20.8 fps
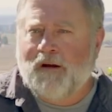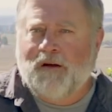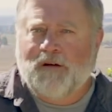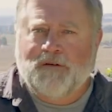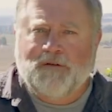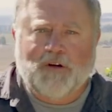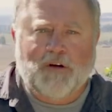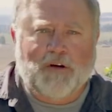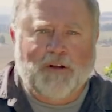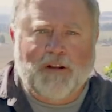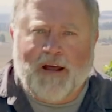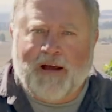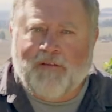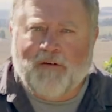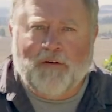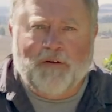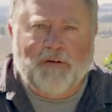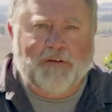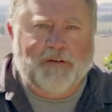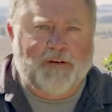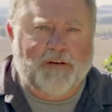sugar
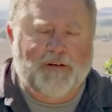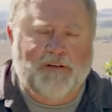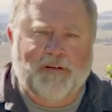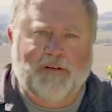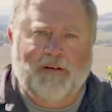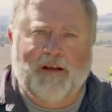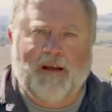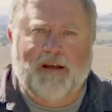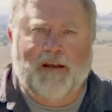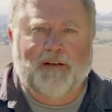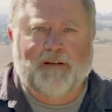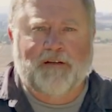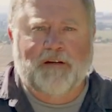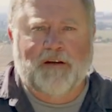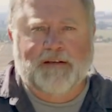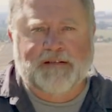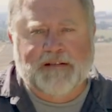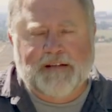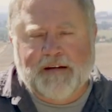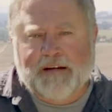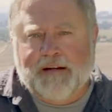levels and
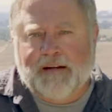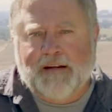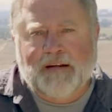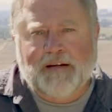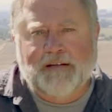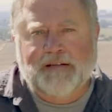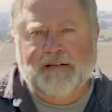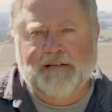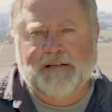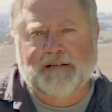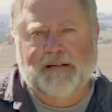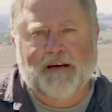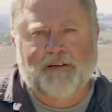acidities